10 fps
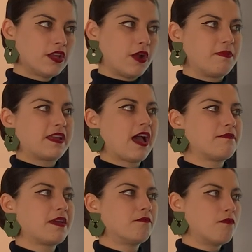you know
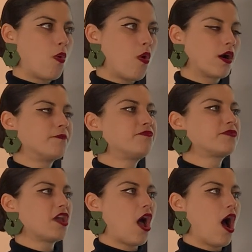becoming more
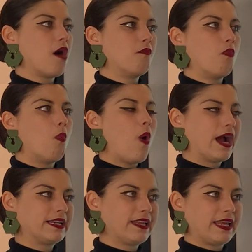uh,
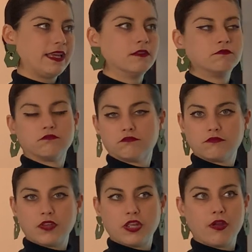widely
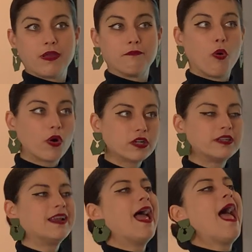you know
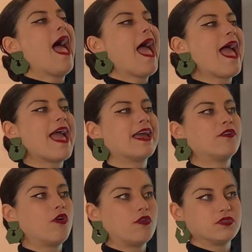important and
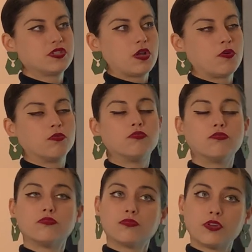also
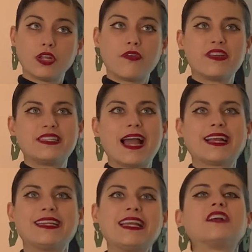you know, the
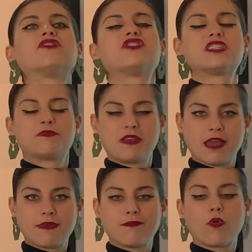technique's just
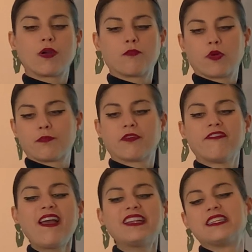becoming more and more
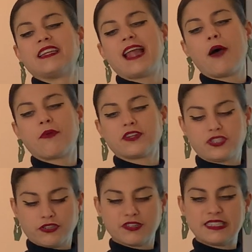perfected. Albert
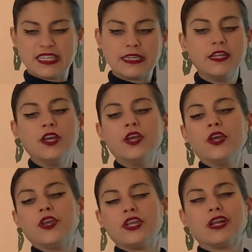Dürer did,
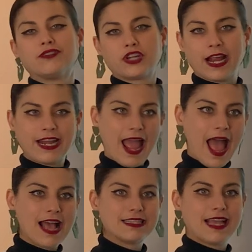you know, train
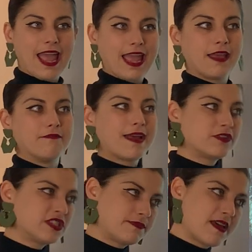as a
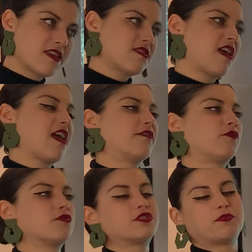metalsmith, and
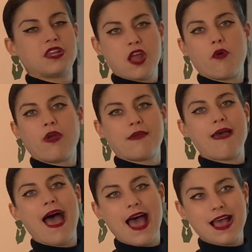of course we know him
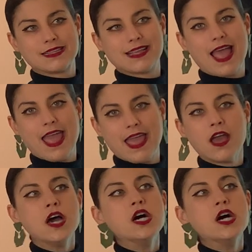as a